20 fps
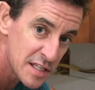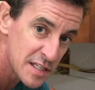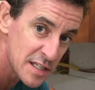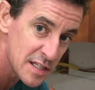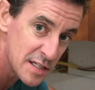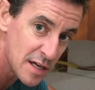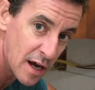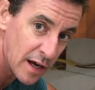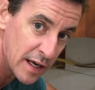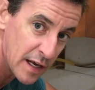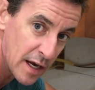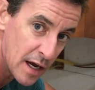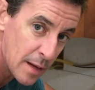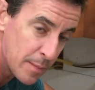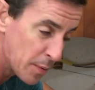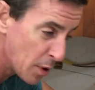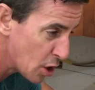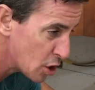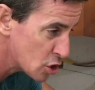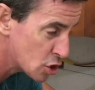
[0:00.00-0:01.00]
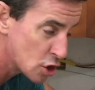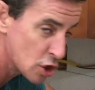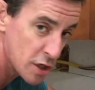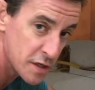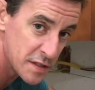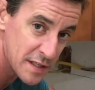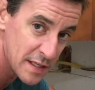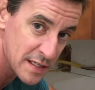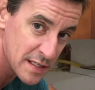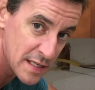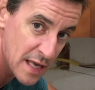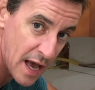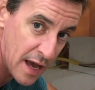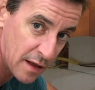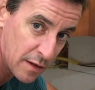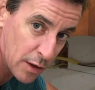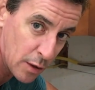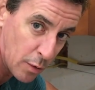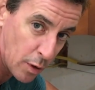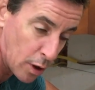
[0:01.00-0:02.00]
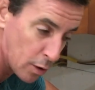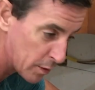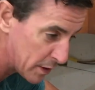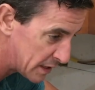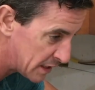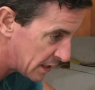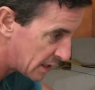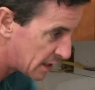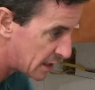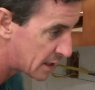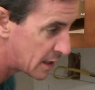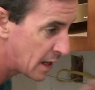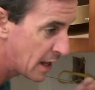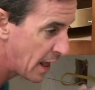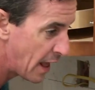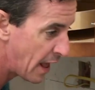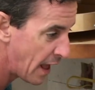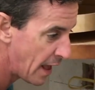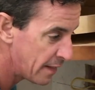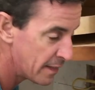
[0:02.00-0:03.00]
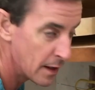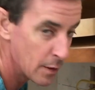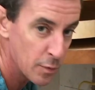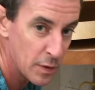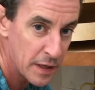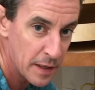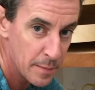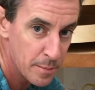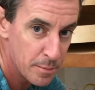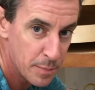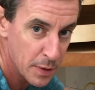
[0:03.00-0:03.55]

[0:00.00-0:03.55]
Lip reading: snug it up just exactly where we need it, and then we can